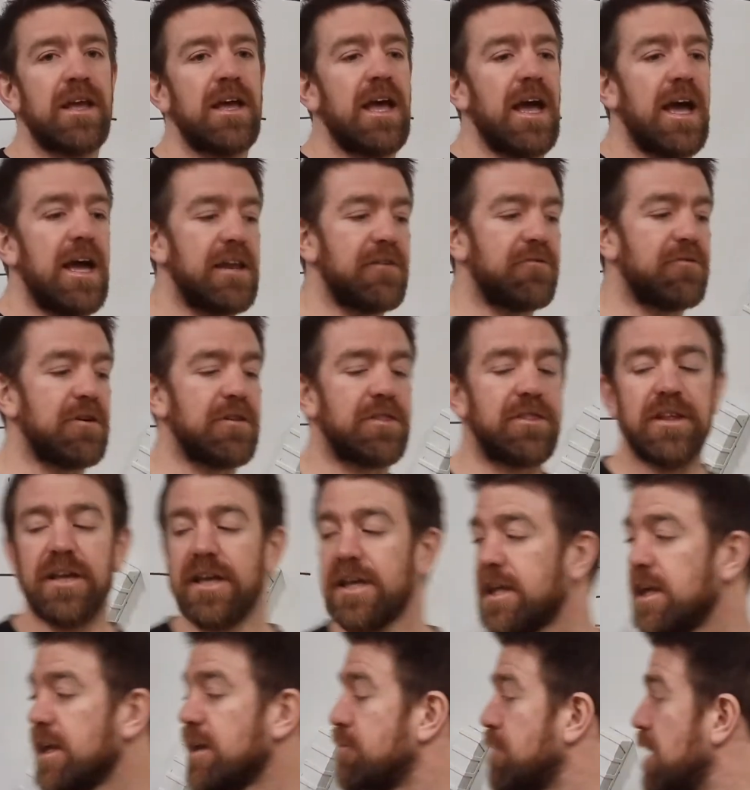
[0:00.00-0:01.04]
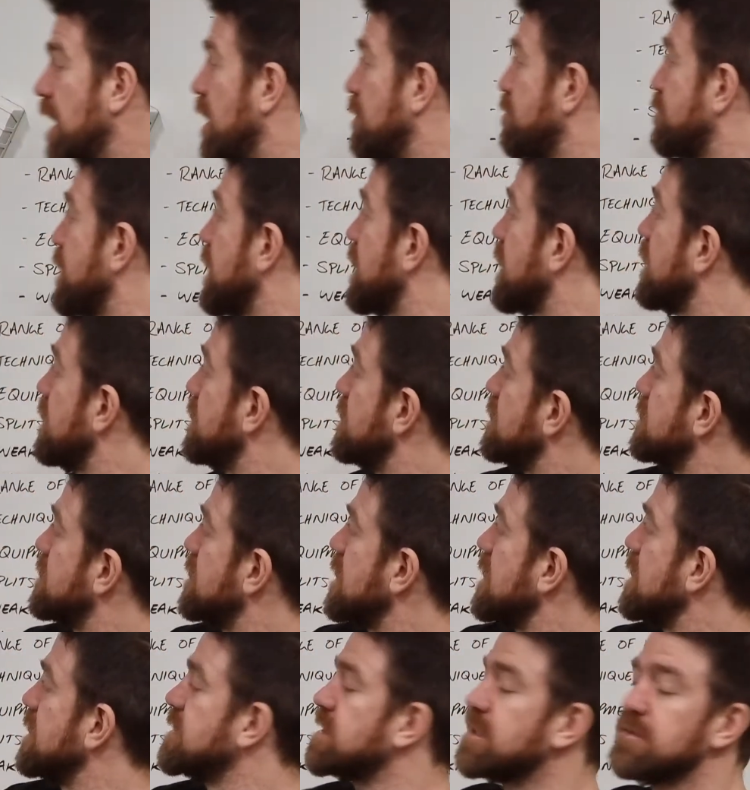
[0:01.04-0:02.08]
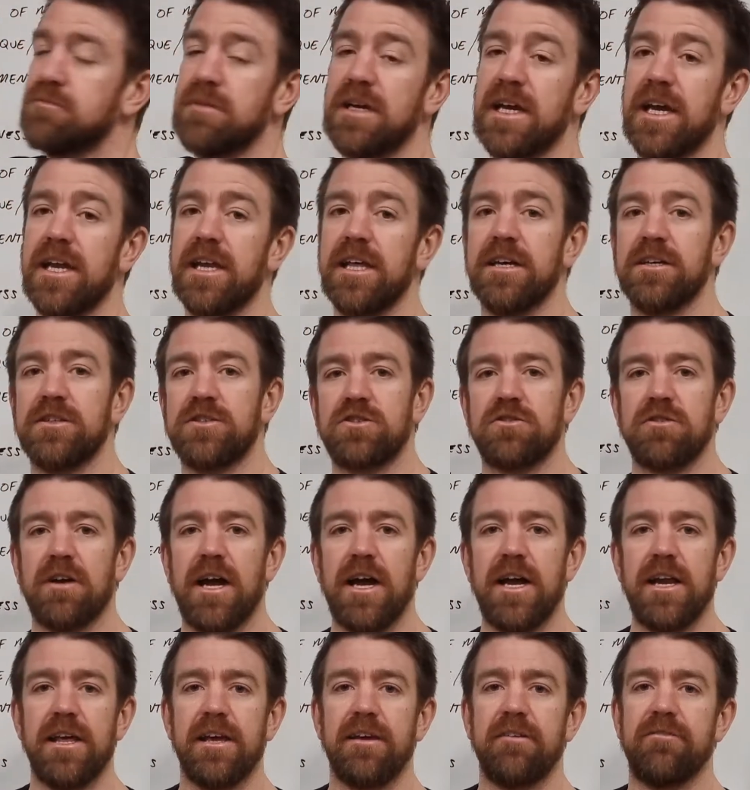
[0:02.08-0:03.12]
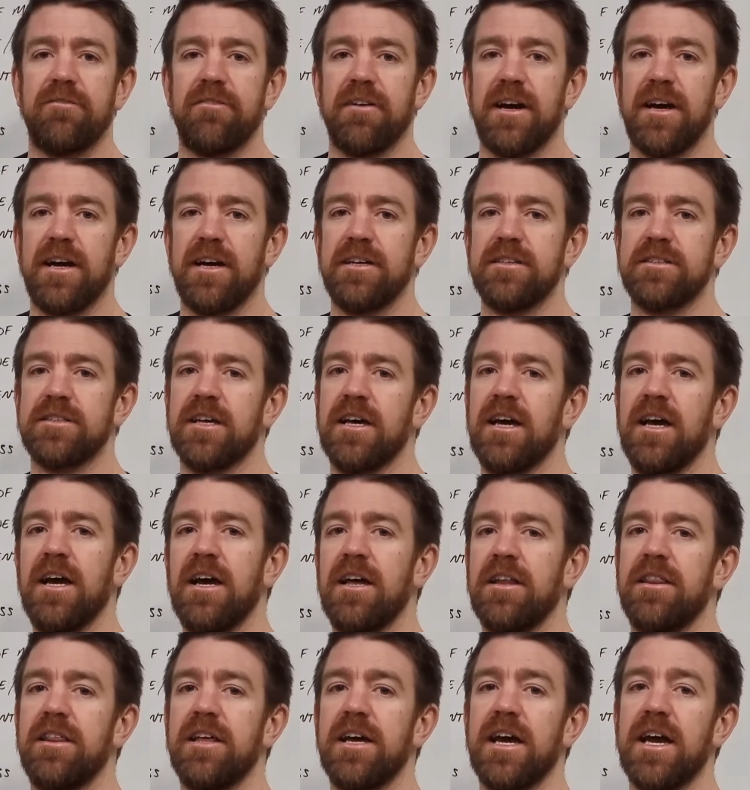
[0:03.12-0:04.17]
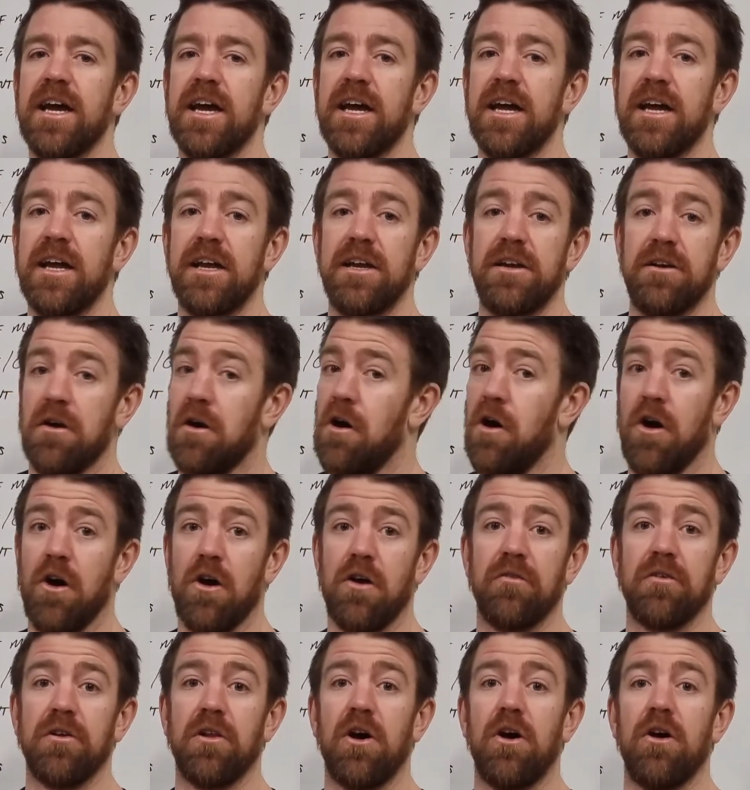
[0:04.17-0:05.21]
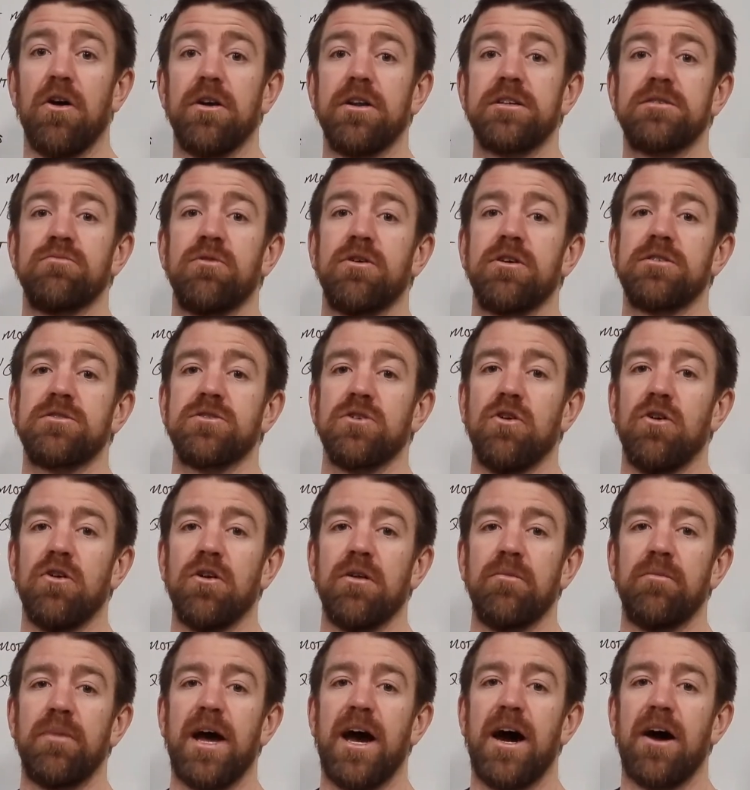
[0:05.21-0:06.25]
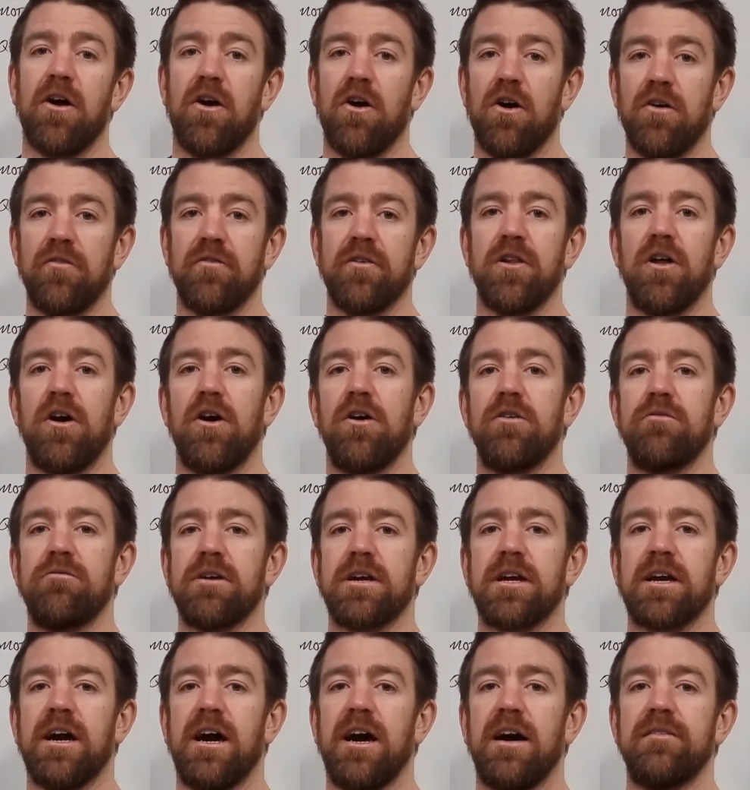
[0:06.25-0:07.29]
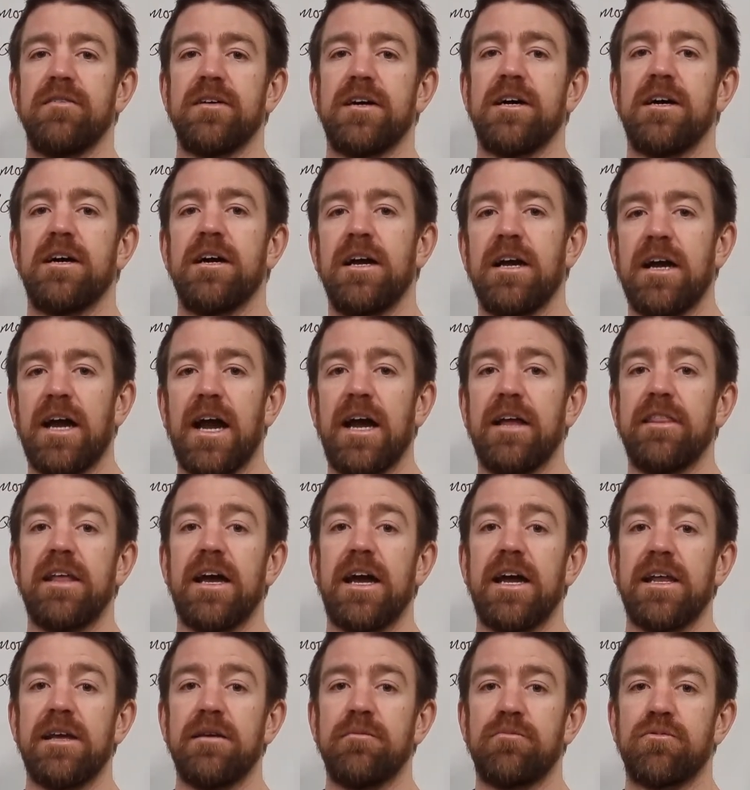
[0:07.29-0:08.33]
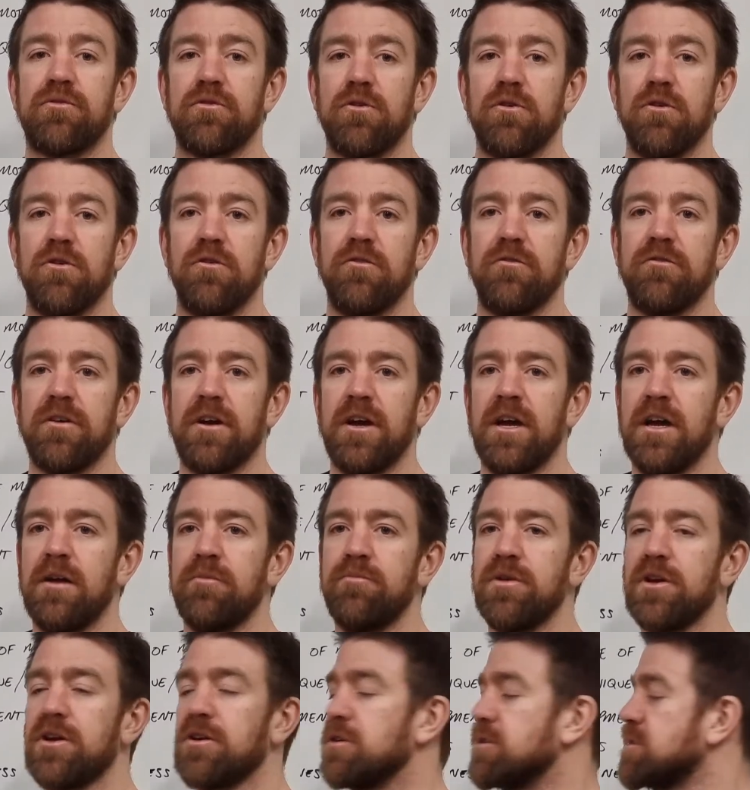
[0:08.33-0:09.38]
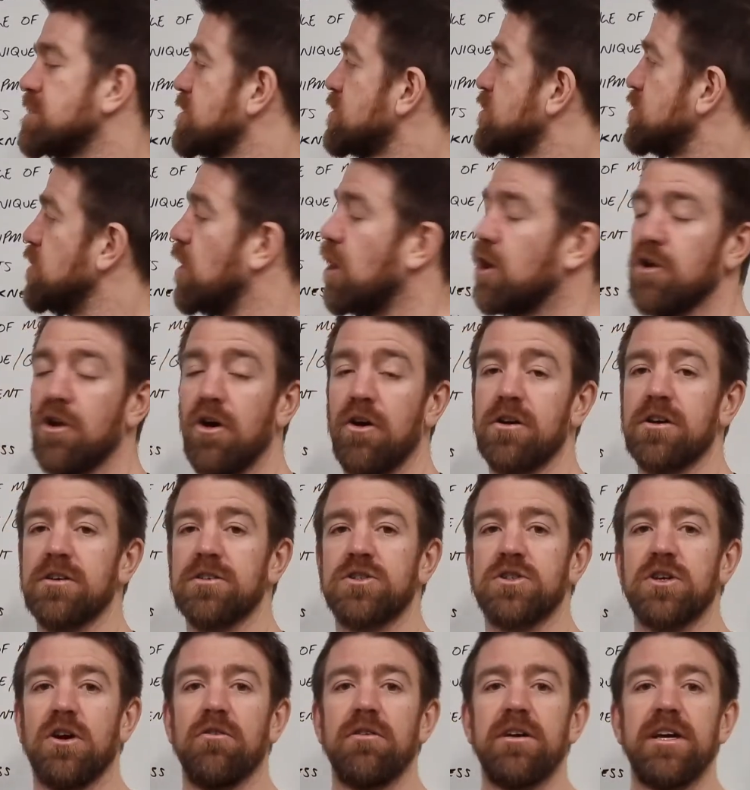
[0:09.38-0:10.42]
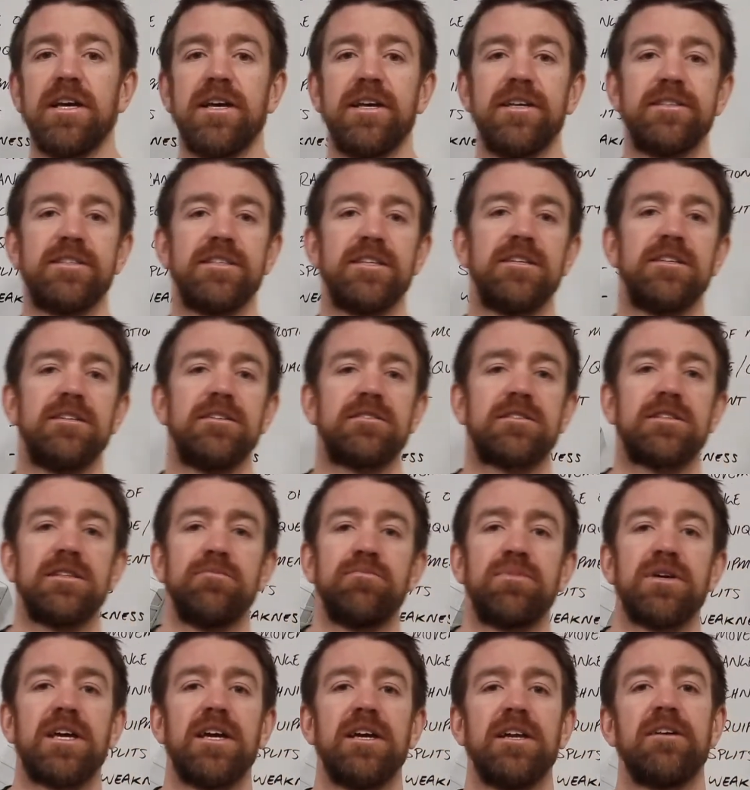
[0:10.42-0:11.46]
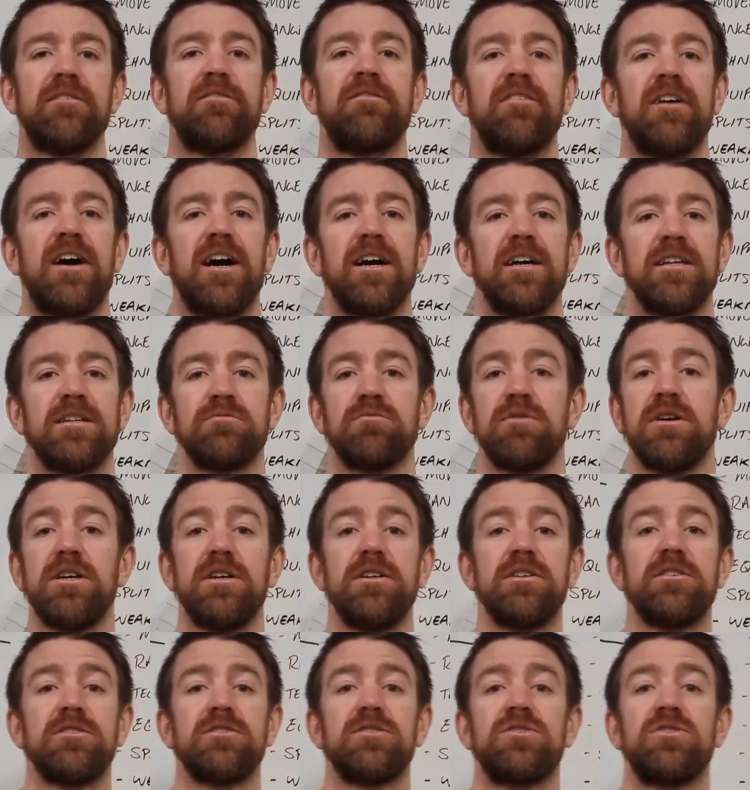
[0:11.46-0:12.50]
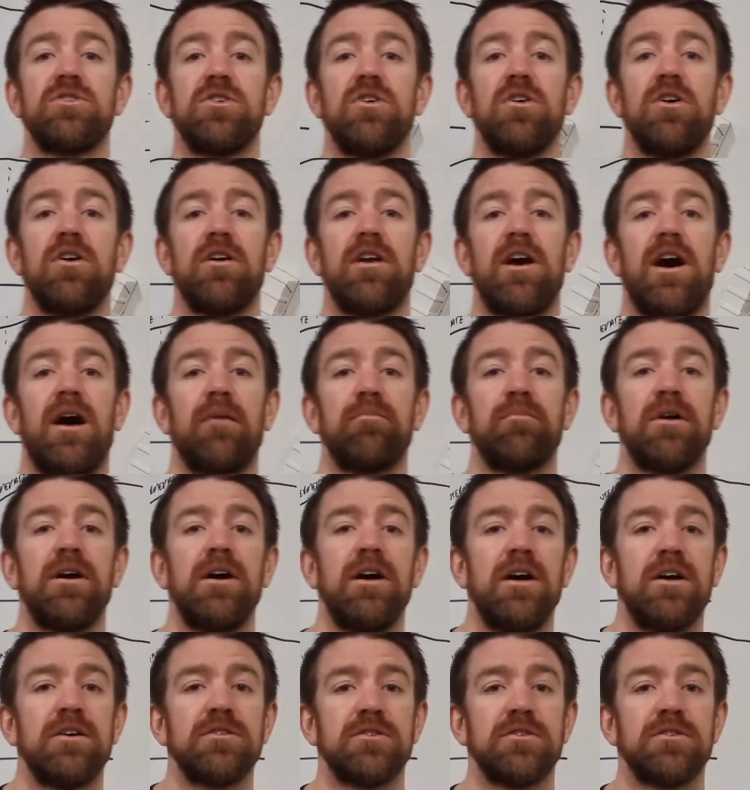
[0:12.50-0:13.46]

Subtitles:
And if we're thinking about being in this intermediate training phase, then overload is what it's all about. Overload, recover, and then improve, because it's no longer so easy. It's the beginner phase where you just turn up.